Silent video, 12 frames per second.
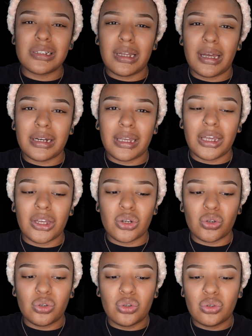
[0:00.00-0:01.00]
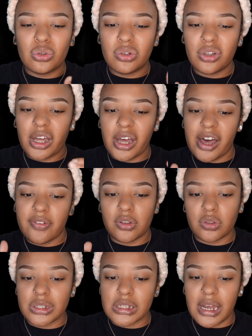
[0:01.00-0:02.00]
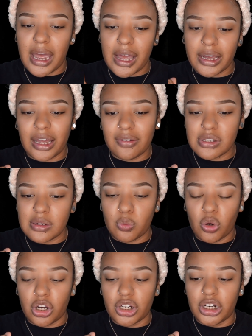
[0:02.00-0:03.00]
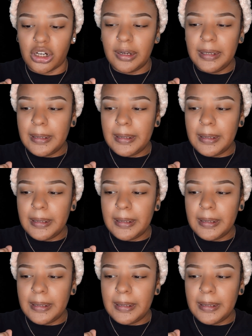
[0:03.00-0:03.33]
light a candle, have a little snack, have some water,